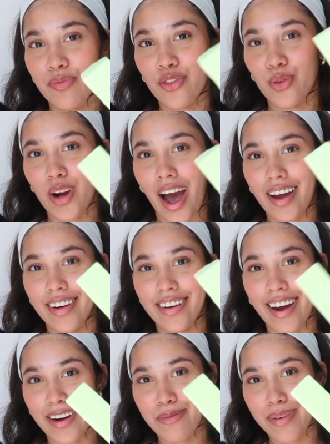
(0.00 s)
Would highly
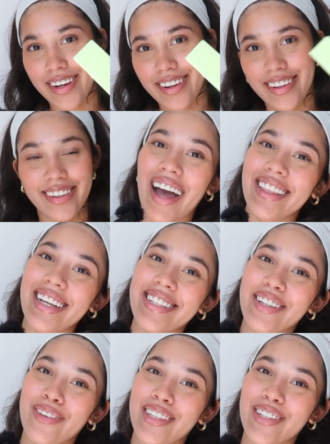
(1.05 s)
recommend. And that's
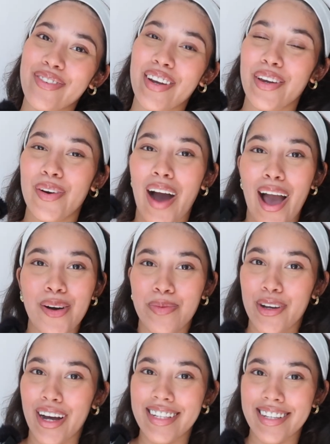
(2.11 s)
it for this video. I hope
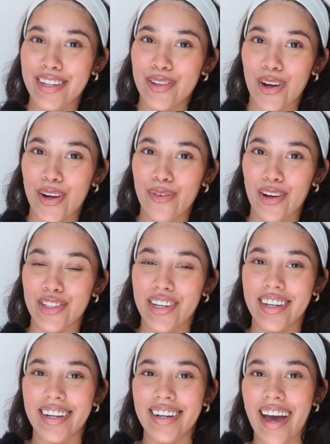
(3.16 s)
you guys enjoyed watching it.